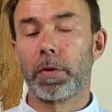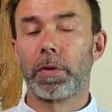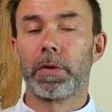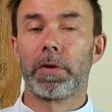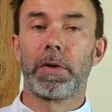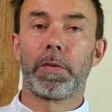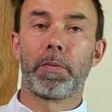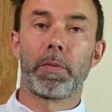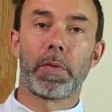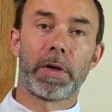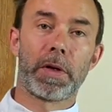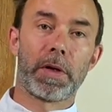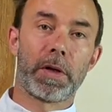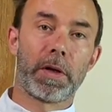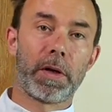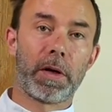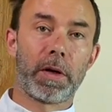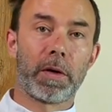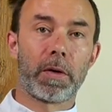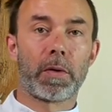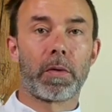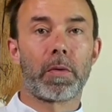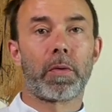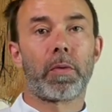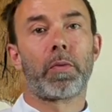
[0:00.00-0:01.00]

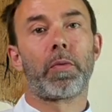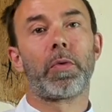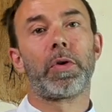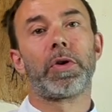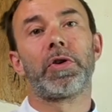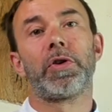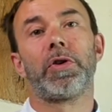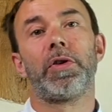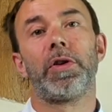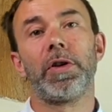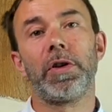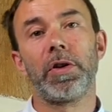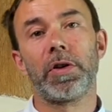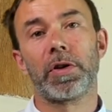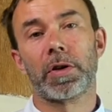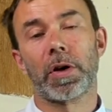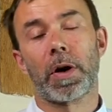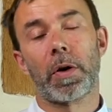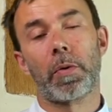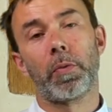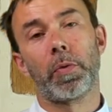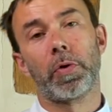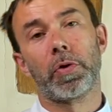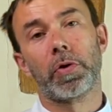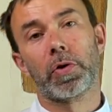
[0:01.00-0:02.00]
depending which dish,
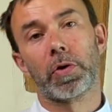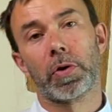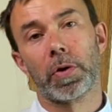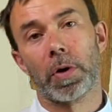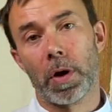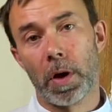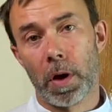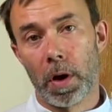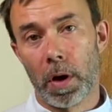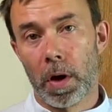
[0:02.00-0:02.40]
how much